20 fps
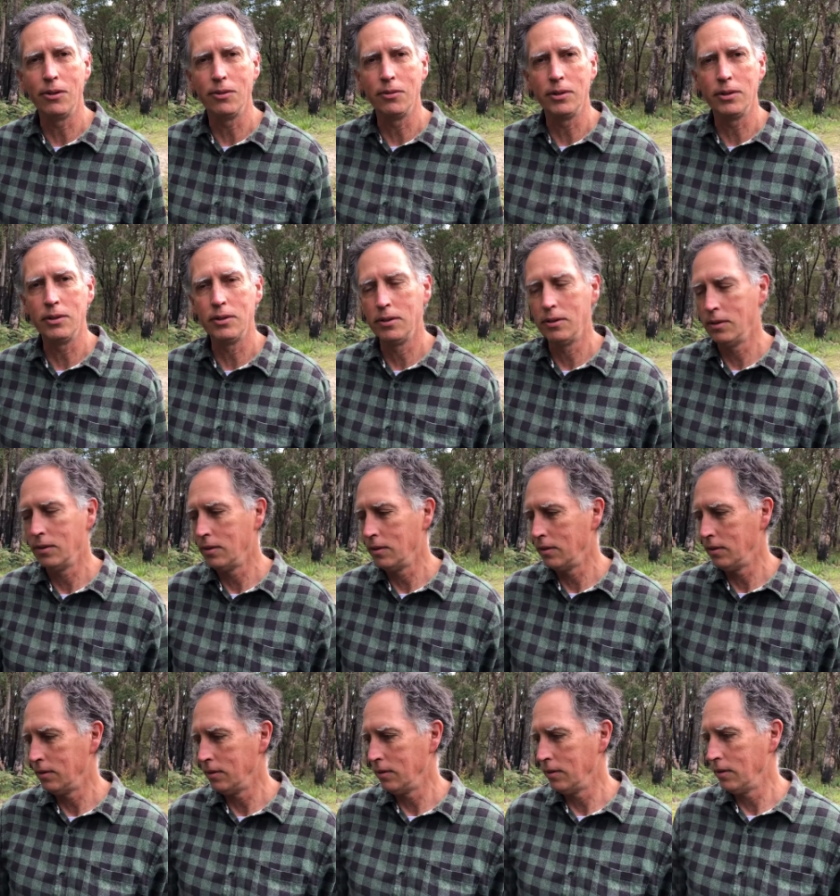of it. Big
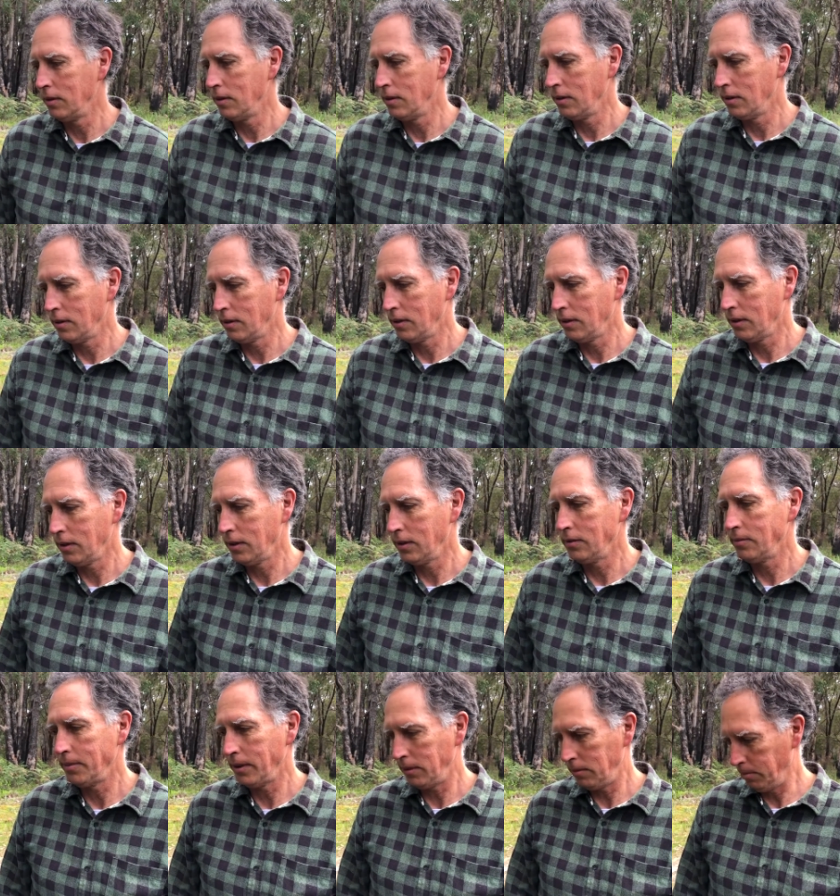improvement.
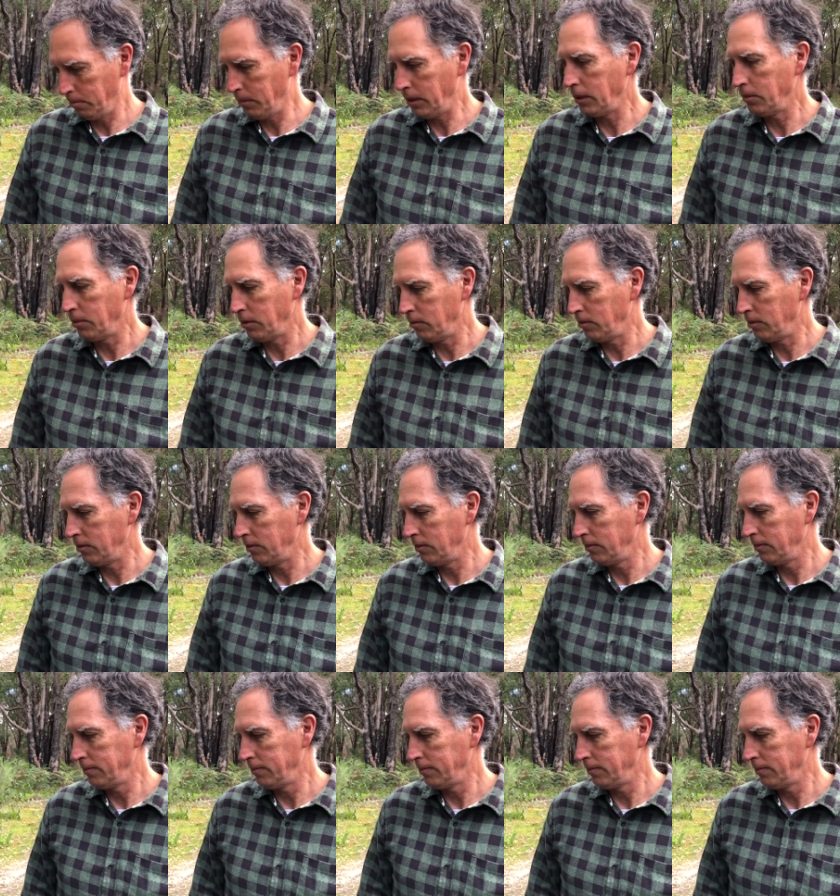Big, big improvement.